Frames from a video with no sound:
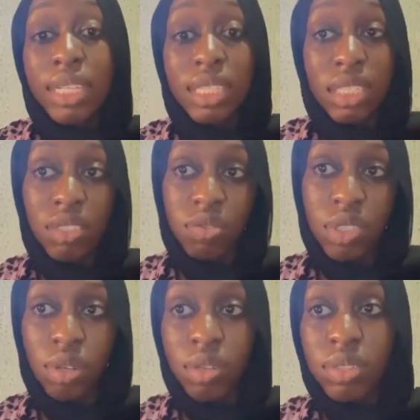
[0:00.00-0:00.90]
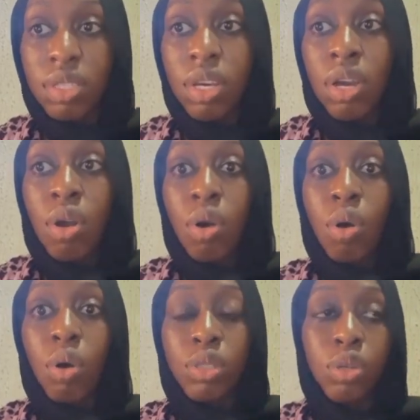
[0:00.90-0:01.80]
individuals
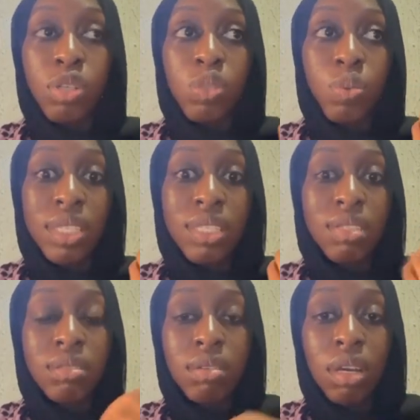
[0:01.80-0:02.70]
or those with